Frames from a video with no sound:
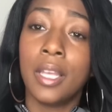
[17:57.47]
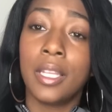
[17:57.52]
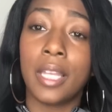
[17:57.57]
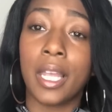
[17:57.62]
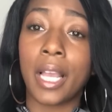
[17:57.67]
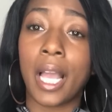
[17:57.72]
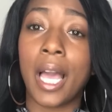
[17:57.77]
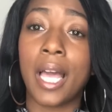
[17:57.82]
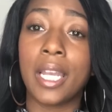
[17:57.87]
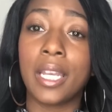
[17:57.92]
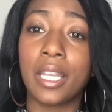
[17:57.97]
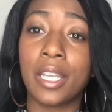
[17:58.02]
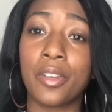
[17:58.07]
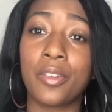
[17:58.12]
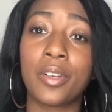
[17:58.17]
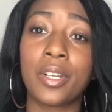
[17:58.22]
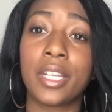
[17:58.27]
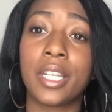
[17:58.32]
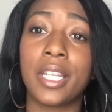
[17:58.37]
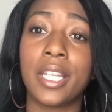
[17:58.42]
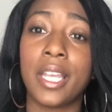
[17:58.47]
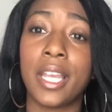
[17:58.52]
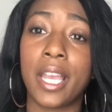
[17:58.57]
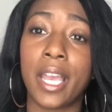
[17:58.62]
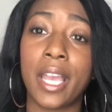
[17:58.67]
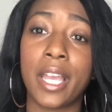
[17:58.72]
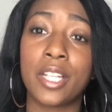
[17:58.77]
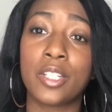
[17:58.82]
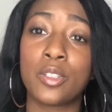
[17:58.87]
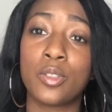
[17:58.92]
Like, I literally
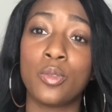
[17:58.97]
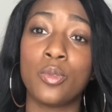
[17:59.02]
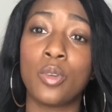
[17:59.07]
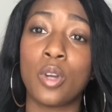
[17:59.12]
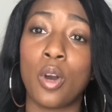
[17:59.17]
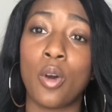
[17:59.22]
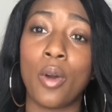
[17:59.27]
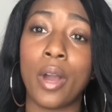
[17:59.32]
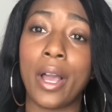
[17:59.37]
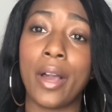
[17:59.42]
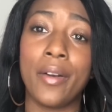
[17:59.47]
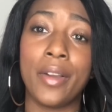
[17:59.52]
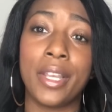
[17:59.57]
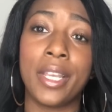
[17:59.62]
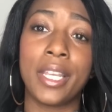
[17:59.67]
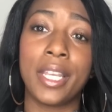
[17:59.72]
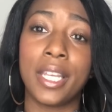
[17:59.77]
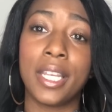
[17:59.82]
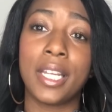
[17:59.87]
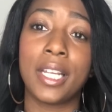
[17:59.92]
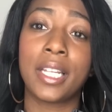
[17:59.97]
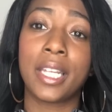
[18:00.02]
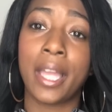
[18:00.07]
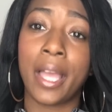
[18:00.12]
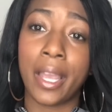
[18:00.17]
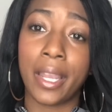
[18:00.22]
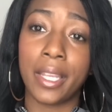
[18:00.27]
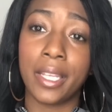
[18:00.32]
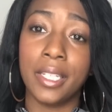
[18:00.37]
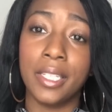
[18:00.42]
had to go out and get
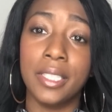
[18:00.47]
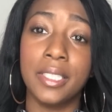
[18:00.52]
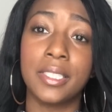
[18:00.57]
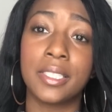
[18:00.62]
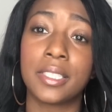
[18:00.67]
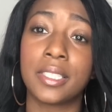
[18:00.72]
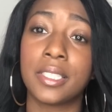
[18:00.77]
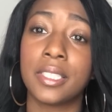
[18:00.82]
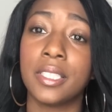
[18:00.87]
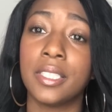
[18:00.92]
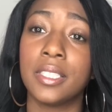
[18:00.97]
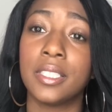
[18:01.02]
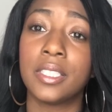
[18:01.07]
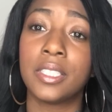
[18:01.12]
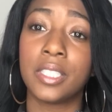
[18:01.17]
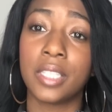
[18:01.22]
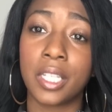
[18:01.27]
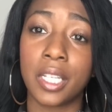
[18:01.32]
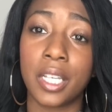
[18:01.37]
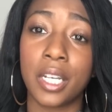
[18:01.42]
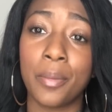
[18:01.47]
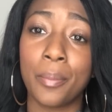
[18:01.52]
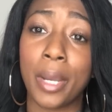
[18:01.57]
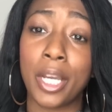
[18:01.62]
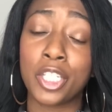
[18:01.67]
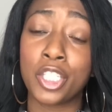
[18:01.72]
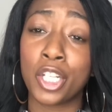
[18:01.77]
clients to get in my